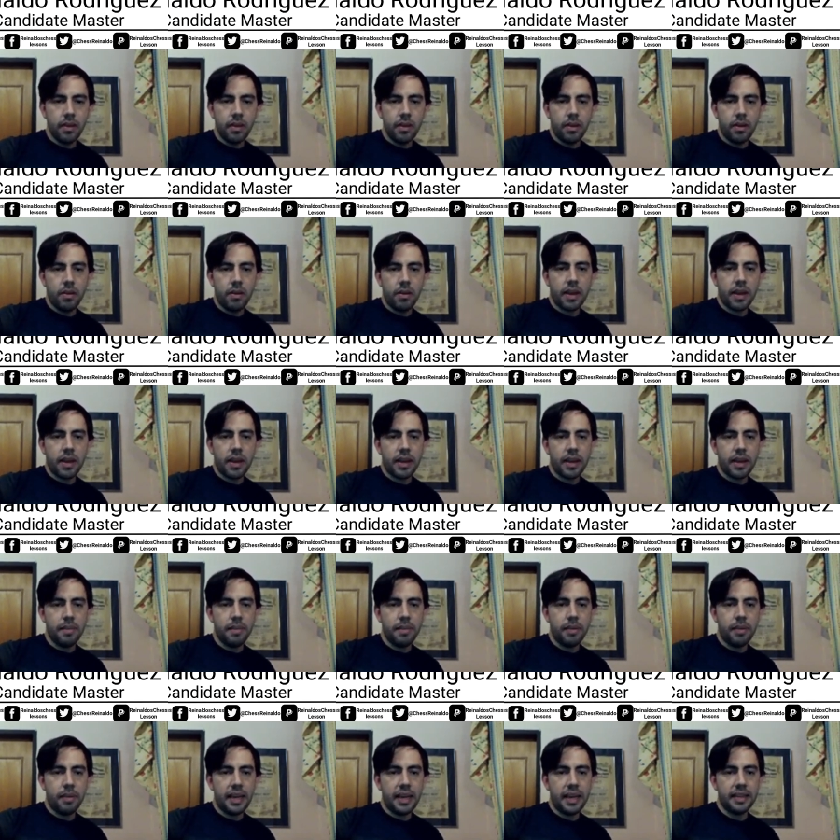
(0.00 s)
Okay, he
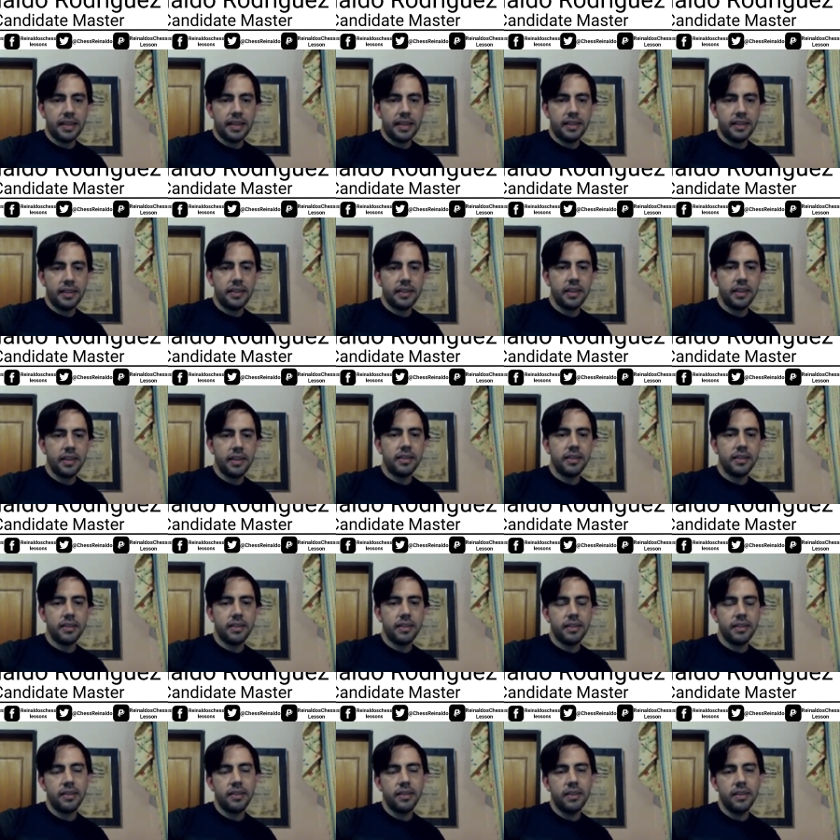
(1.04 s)
plays
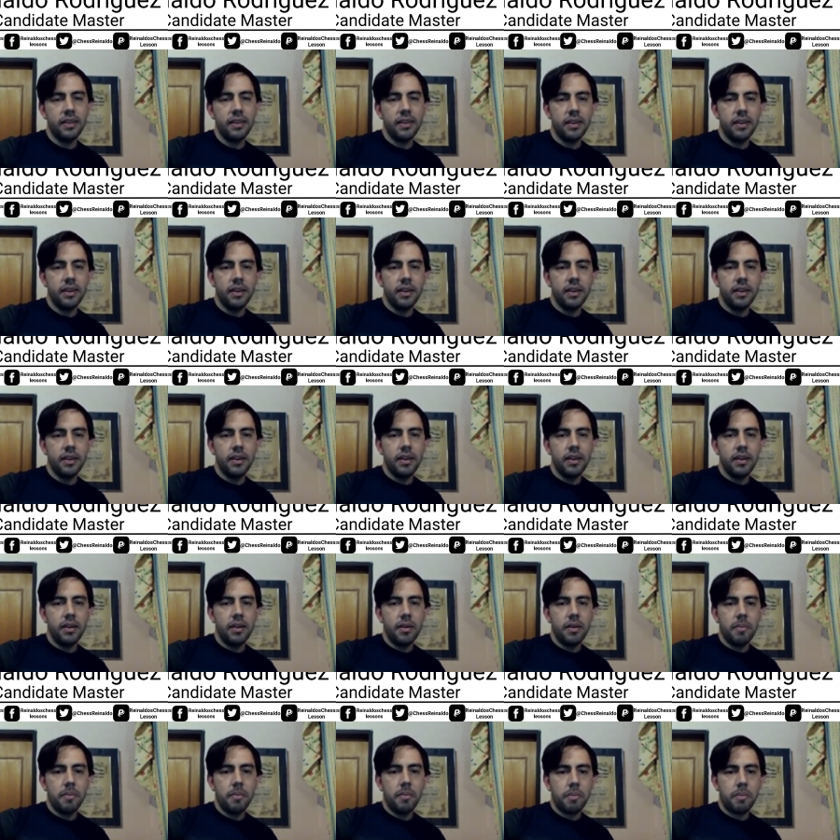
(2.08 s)
c6,
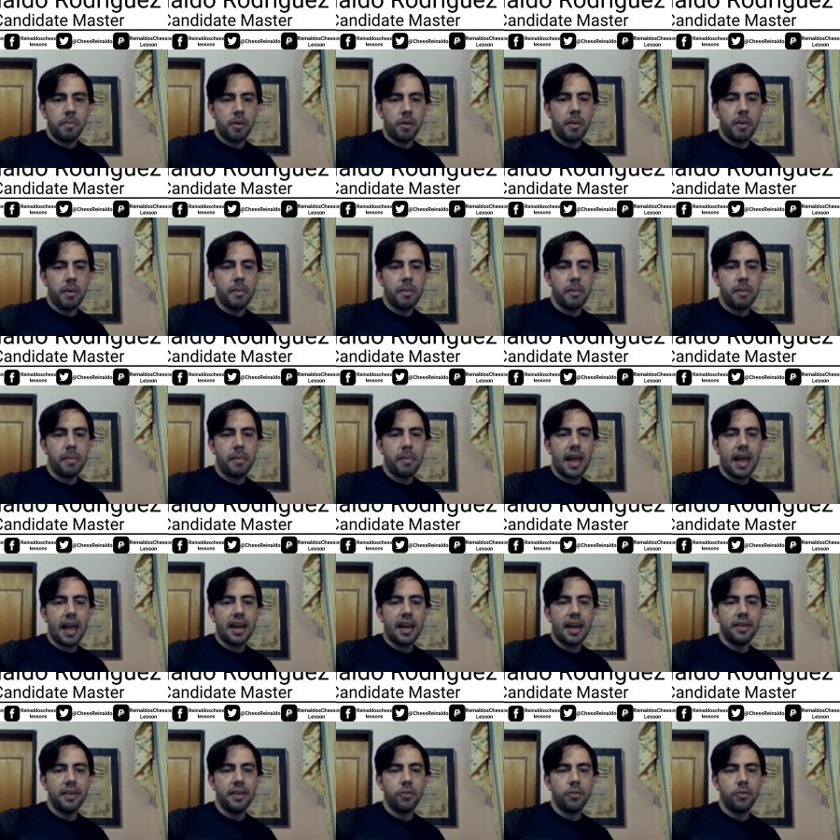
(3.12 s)
probably
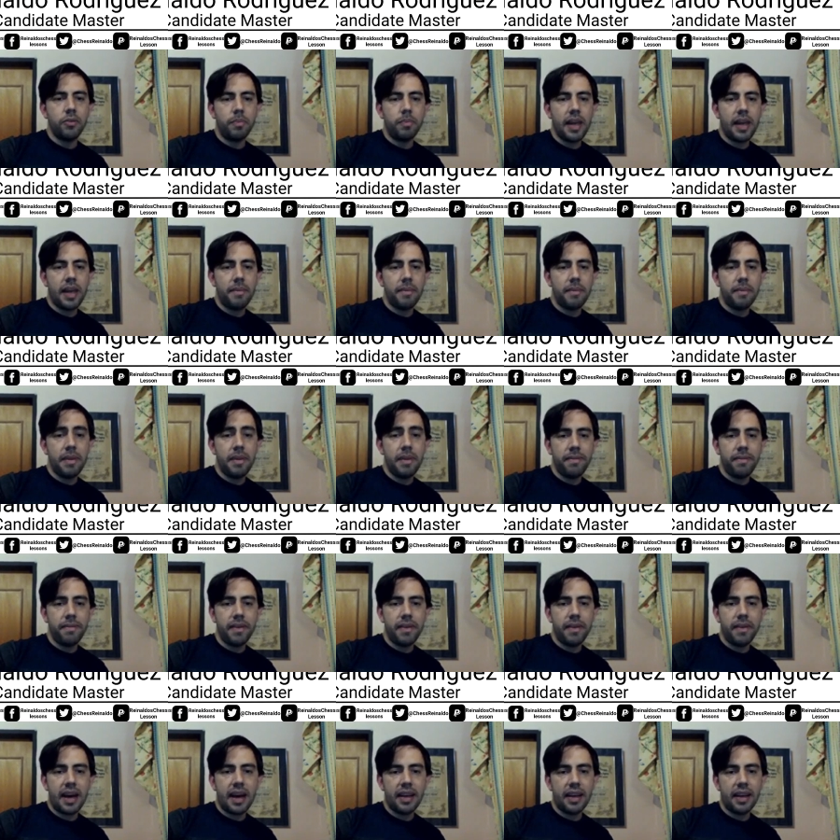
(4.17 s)
planning to play
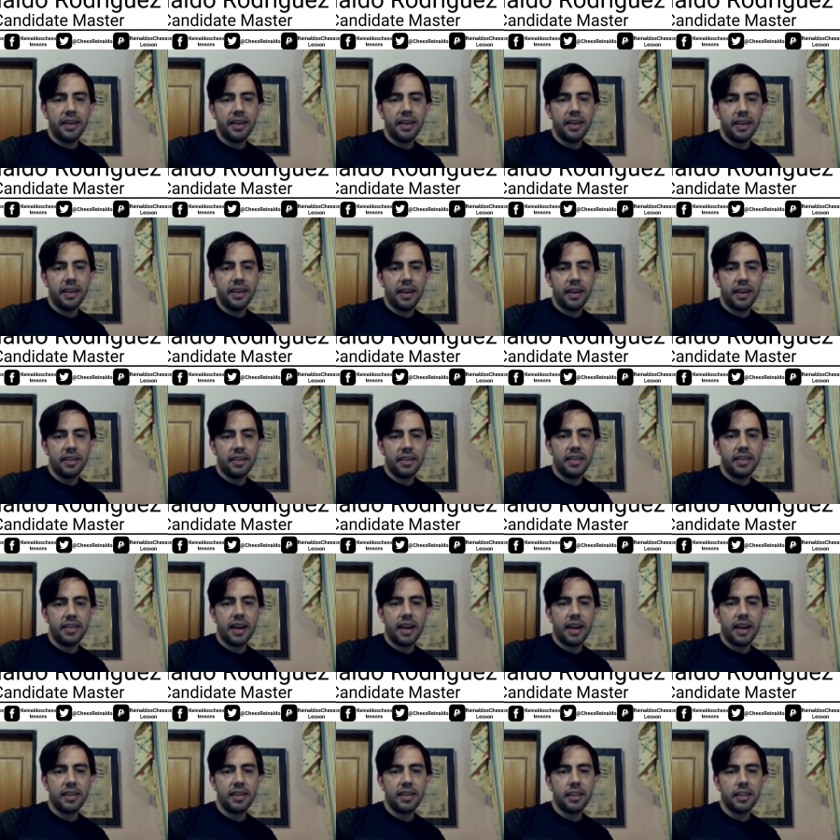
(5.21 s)
b5,
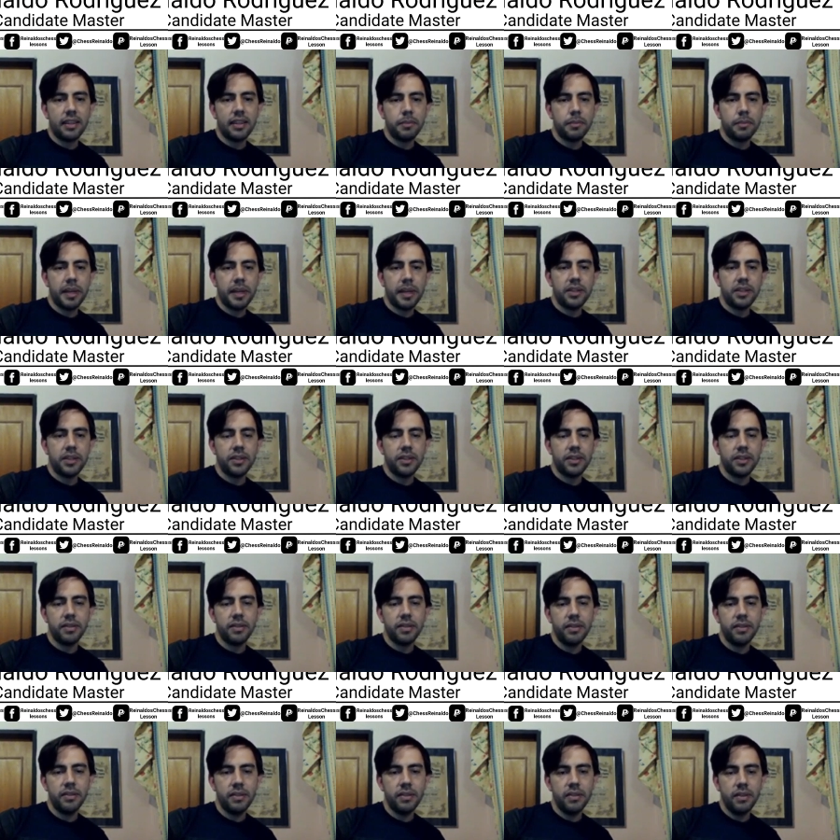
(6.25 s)
start this expansion.
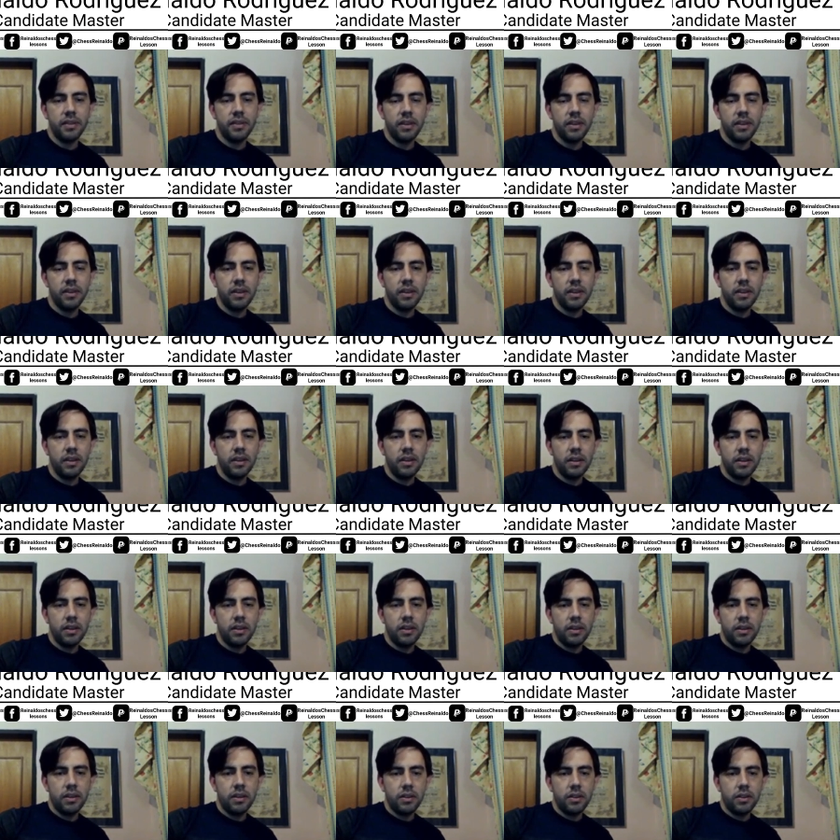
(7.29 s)

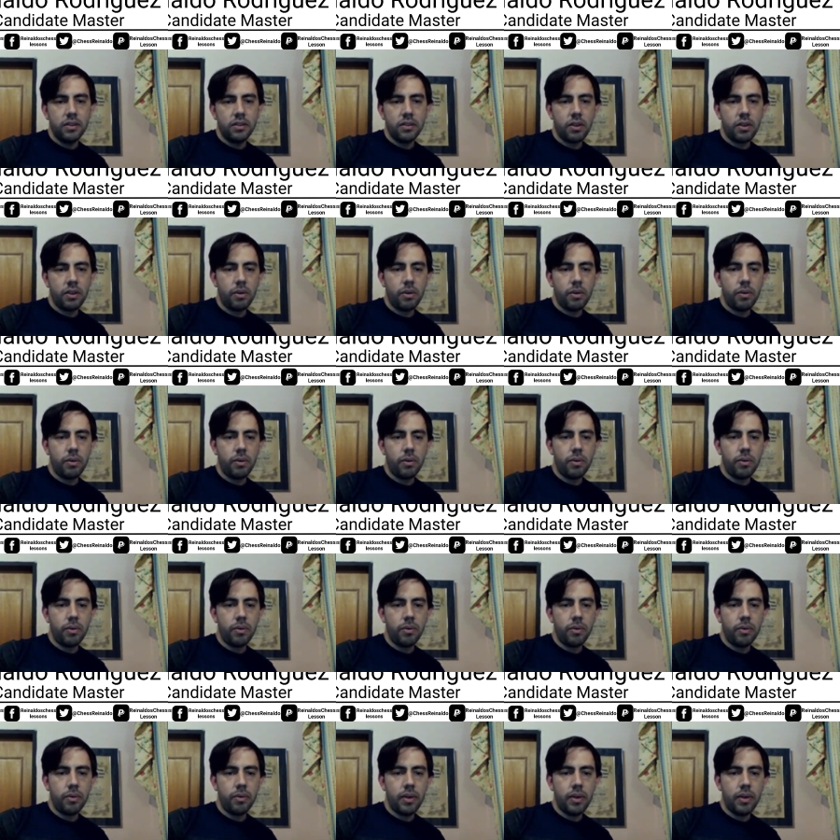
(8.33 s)

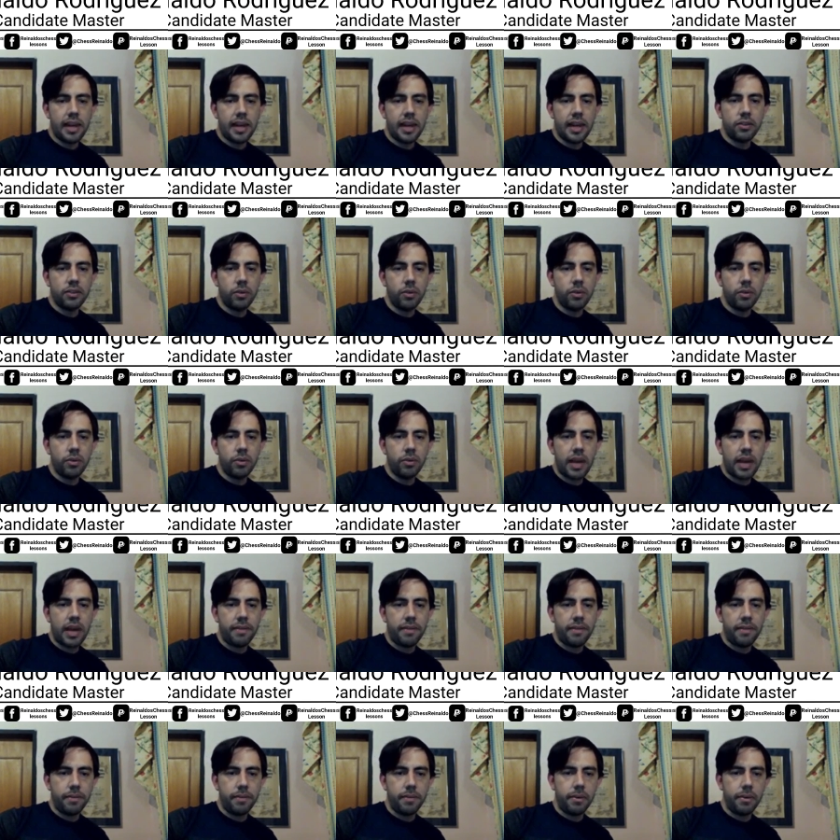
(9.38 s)
So let's do
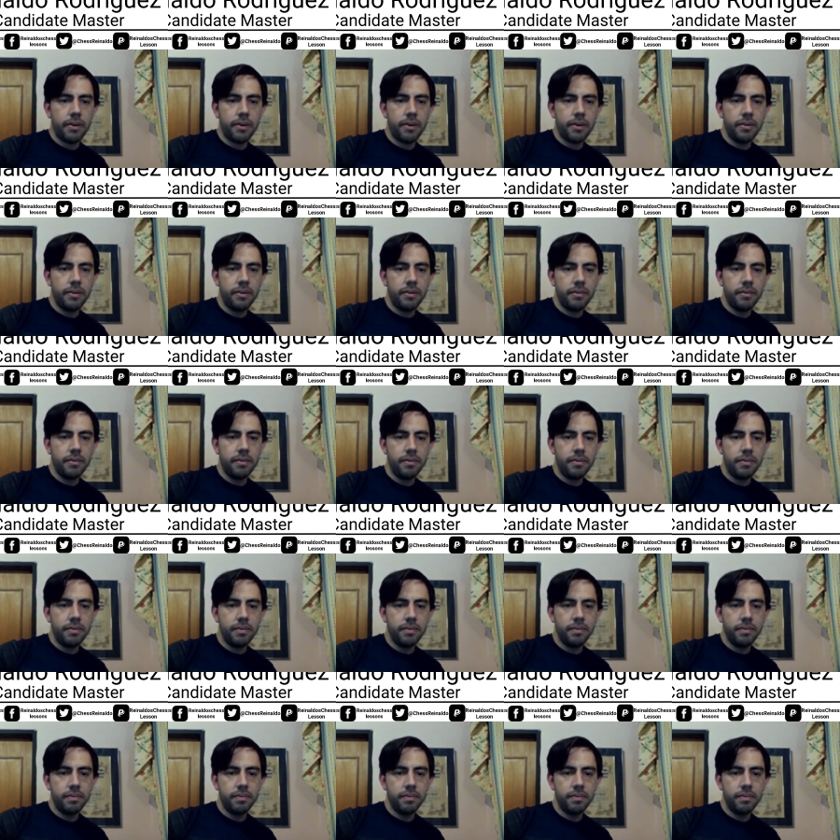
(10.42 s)
a4,
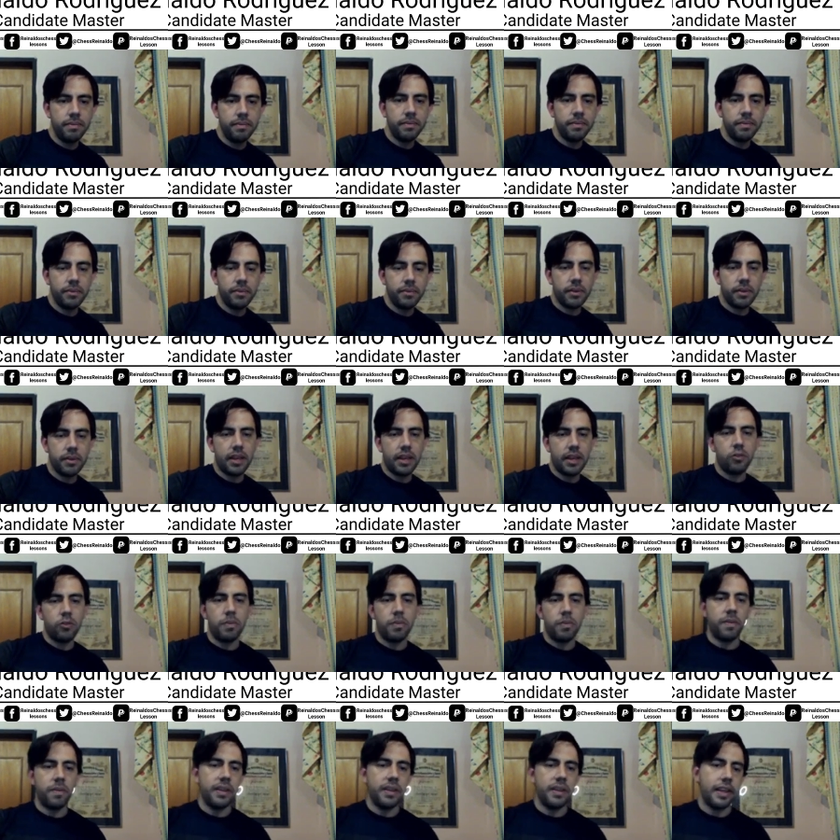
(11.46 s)
okay, to
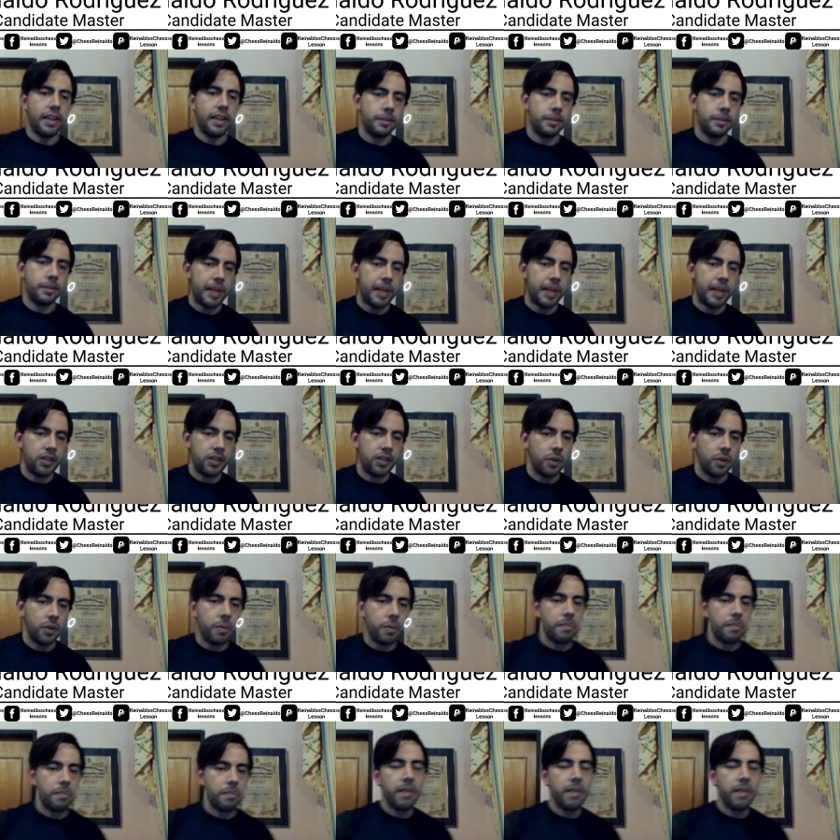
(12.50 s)
prevent the expansion
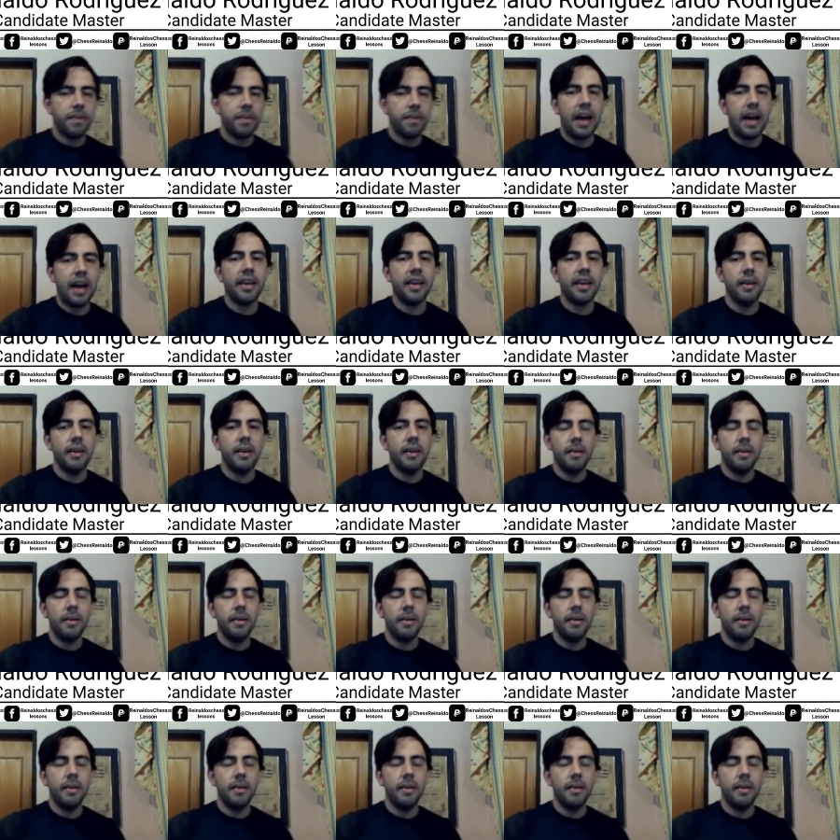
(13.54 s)
with b5.